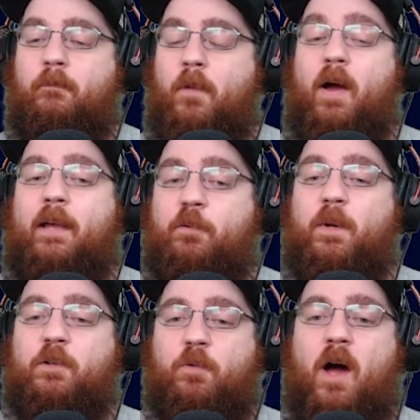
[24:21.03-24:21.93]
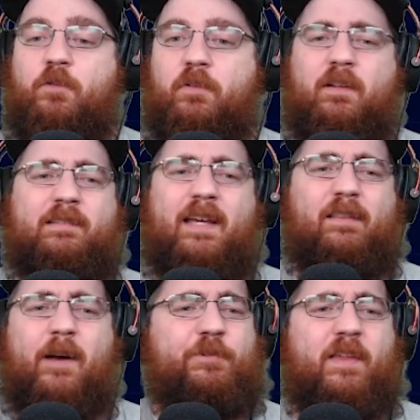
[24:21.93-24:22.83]
Okay, so it is Rodgers. I was going to say
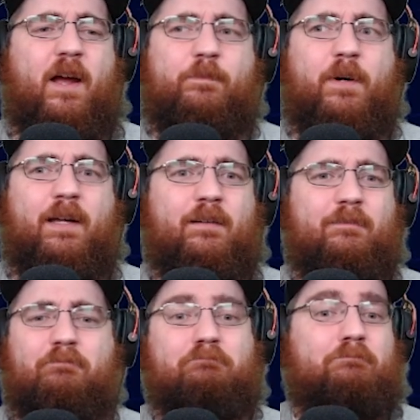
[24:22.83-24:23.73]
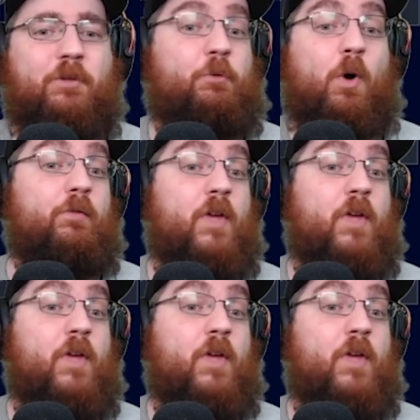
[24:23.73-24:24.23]
Love's there, but twelve